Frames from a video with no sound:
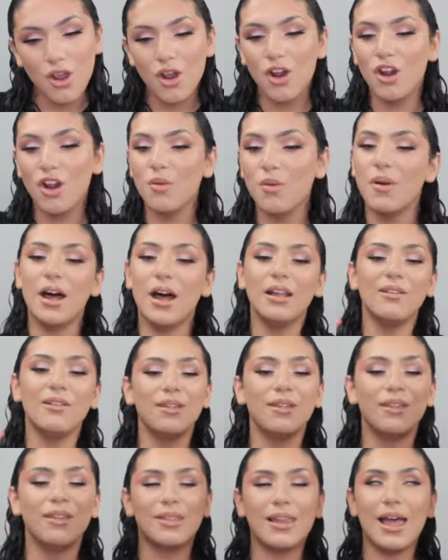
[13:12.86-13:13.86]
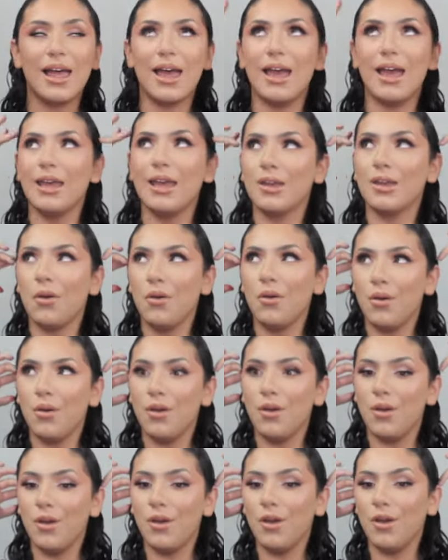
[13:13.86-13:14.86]
Her palette was like, oh,
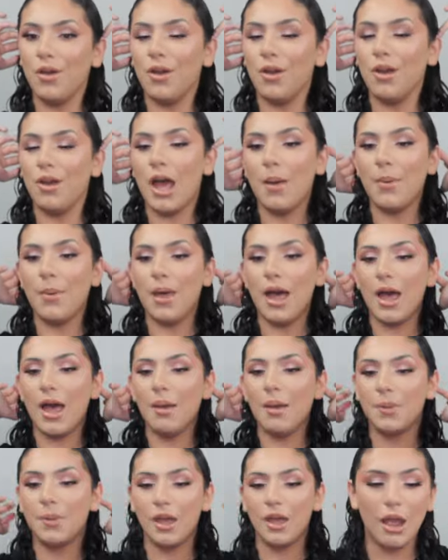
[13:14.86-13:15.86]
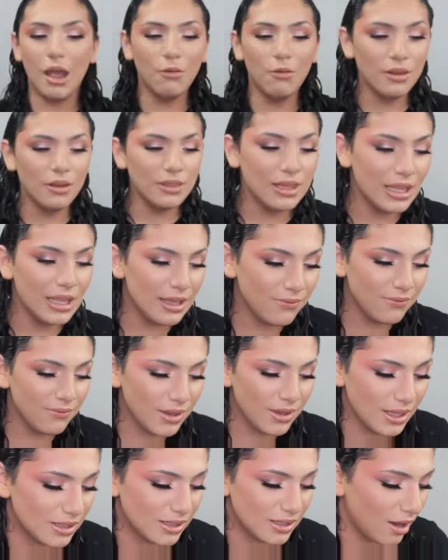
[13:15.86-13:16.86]
a bop. I was
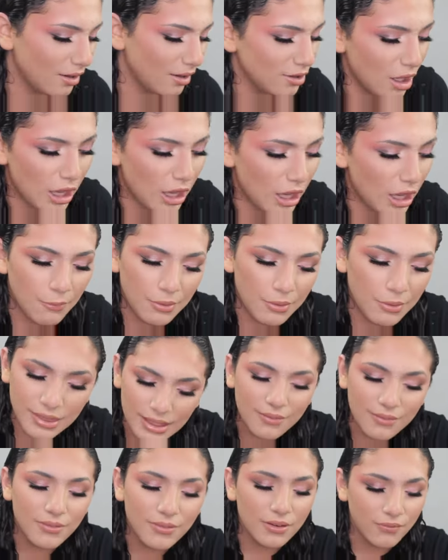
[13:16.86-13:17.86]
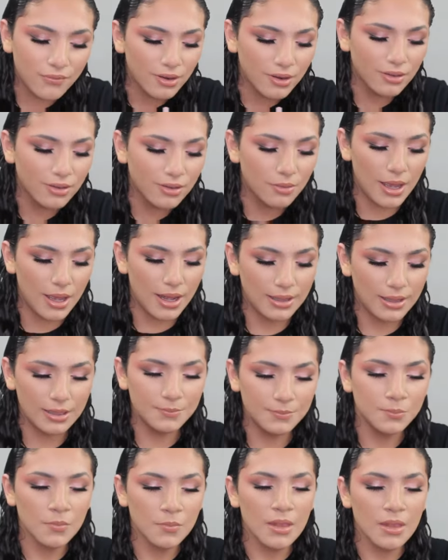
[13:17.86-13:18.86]
living. Y'all know I was living for this little
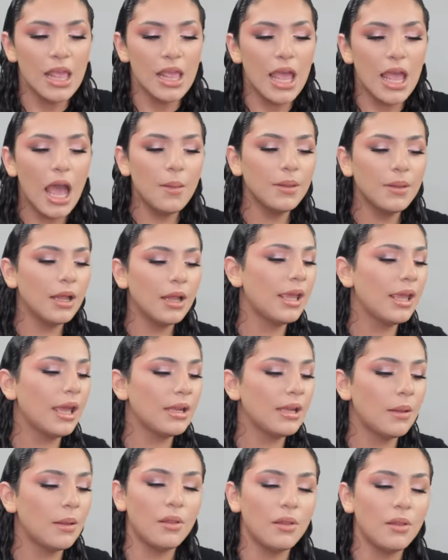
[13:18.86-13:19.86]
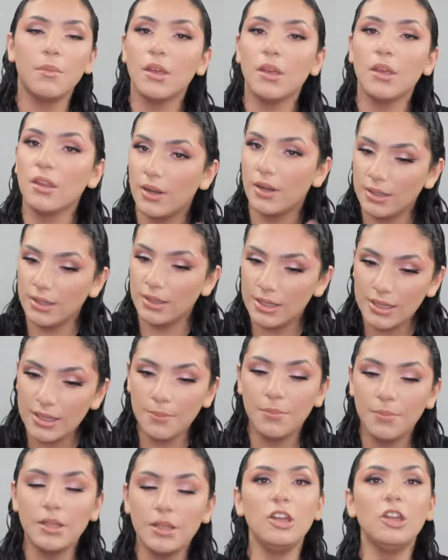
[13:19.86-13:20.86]
palette. I'm not the biggest fan of Nikita,
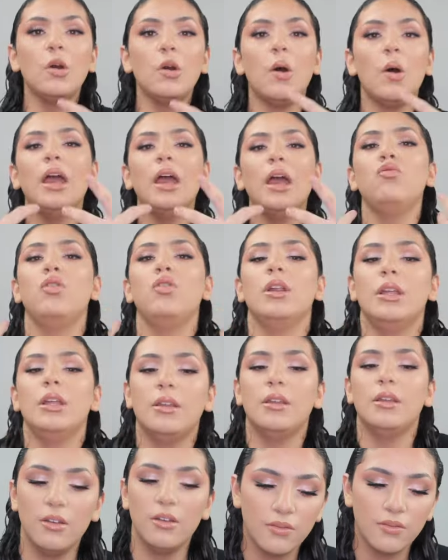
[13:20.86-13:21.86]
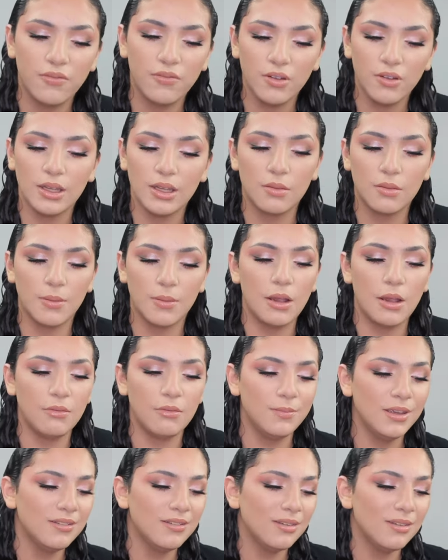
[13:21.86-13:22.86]
but you know, I really did feel like this palette was
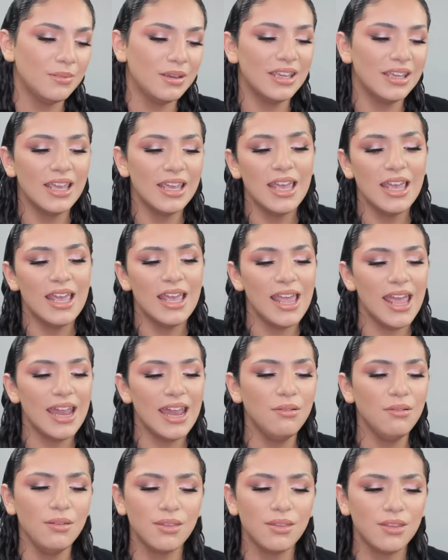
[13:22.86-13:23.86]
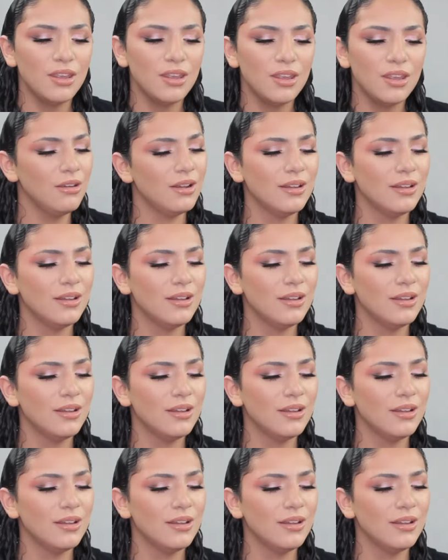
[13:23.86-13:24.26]
speaking to me. And it was cute.